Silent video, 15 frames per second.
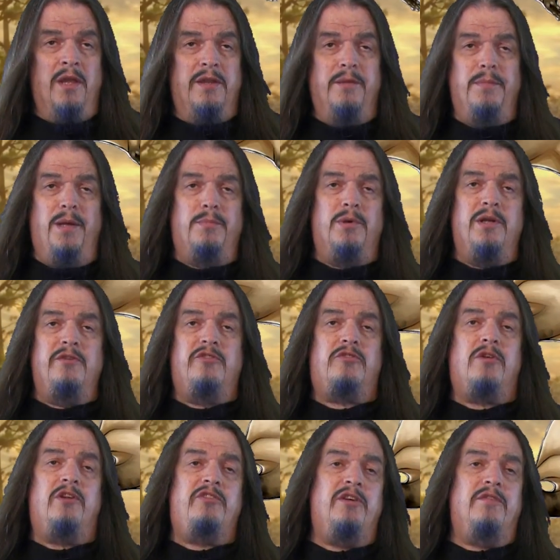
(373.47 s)
The membrane
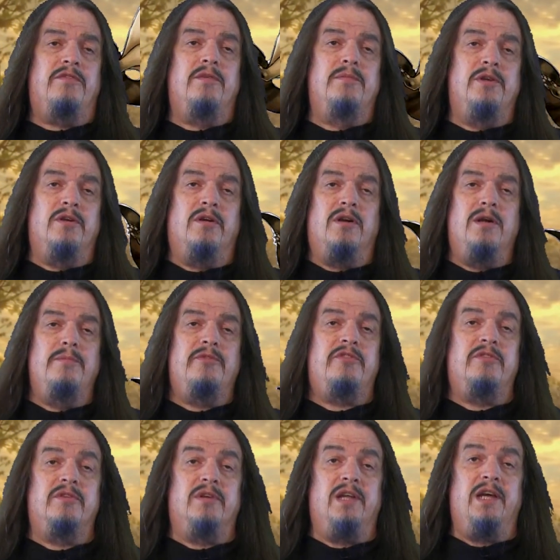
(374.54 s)
stretching from their arms
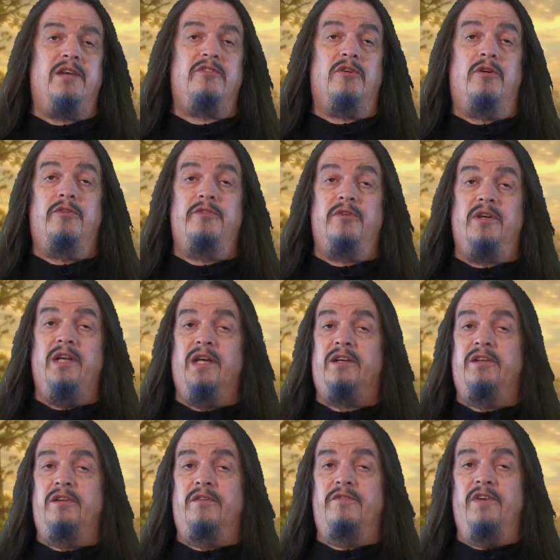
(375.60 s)
to their legs also
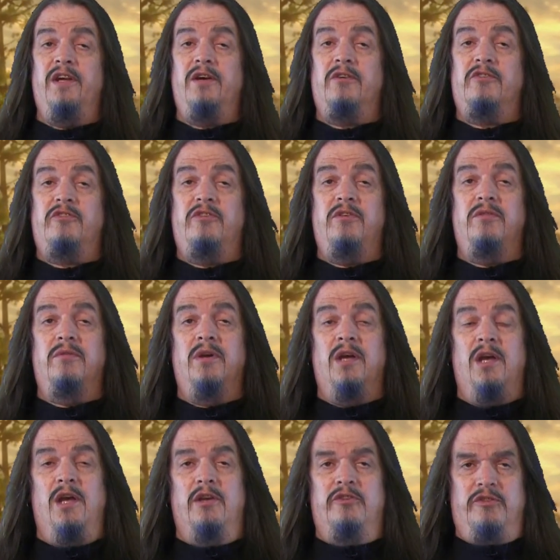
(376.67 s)
connected their fingers, too.
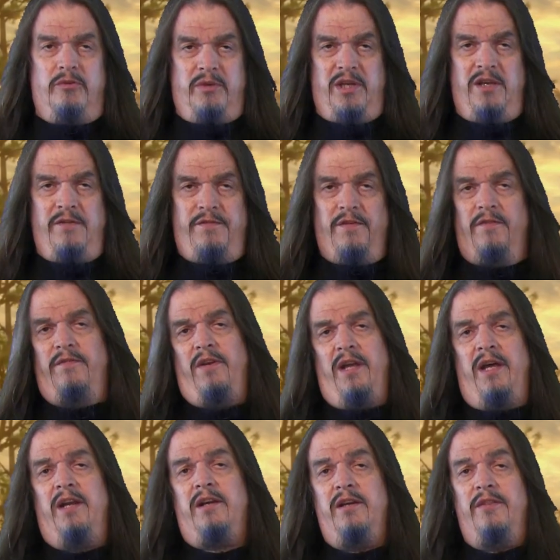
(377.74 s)
So if
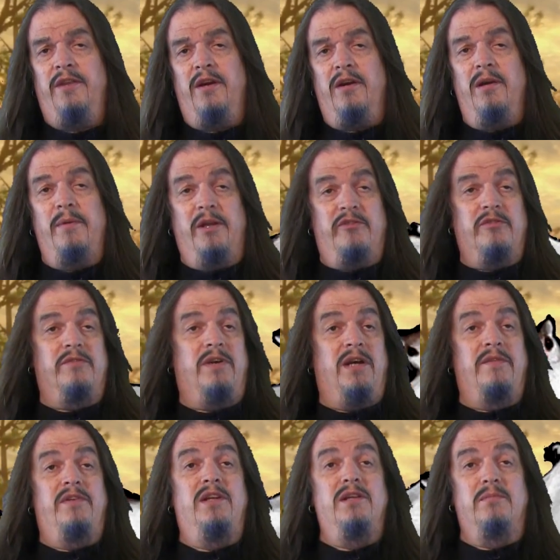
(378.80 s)
Volaticotherium had
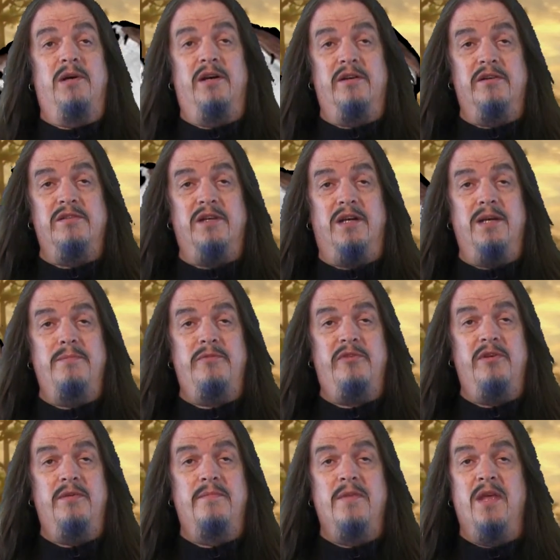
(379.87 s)
survived into modern
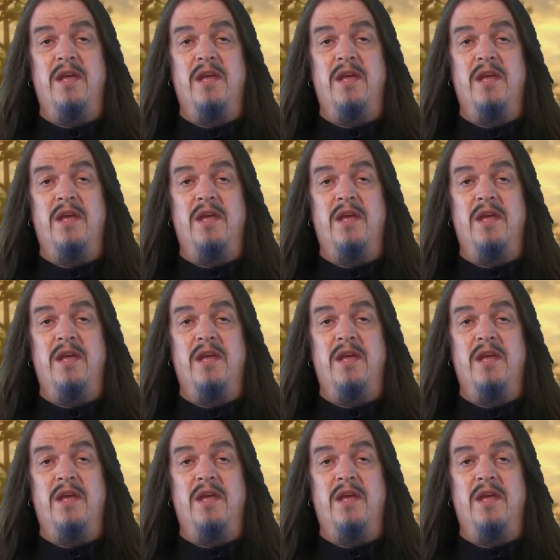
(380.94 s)
times,